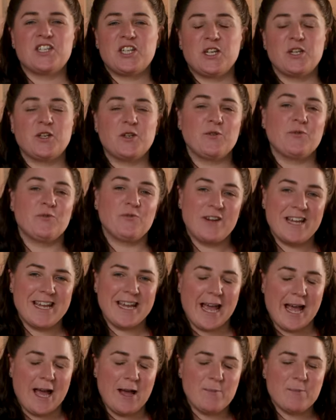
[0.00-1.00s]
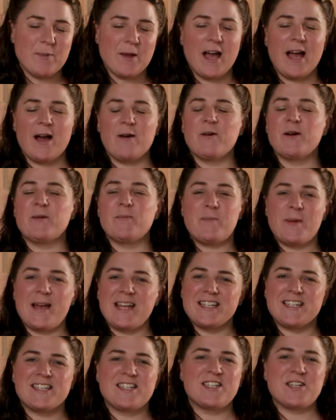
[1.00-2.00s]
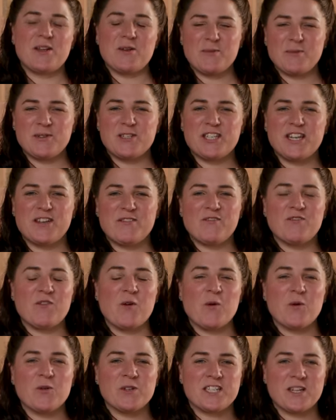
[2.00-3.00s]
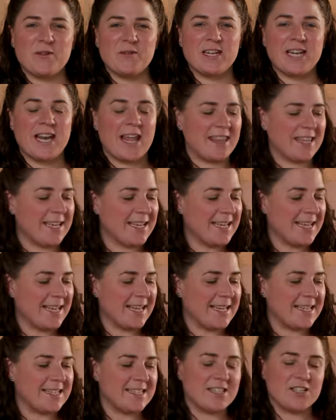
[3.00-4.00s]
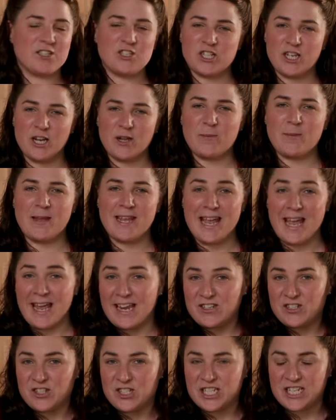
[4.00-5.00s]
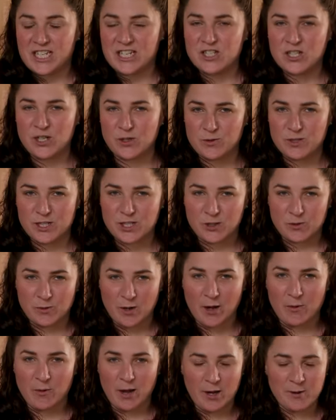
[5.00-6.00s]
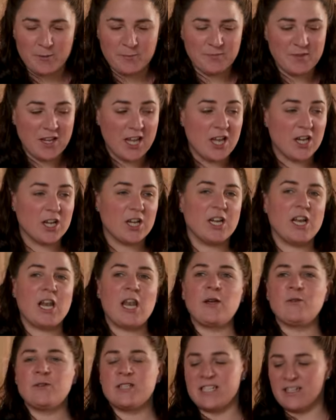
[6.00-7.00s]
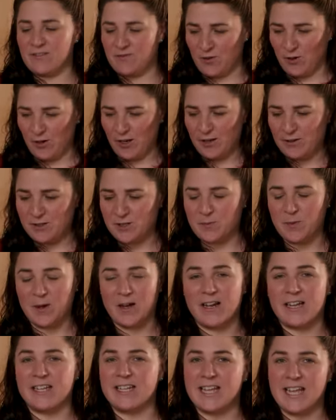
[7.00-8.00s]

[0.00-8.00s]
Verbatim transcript: To recap, our best sewing machine for sewing leather is the Janome H D two two zero zero, closely followed by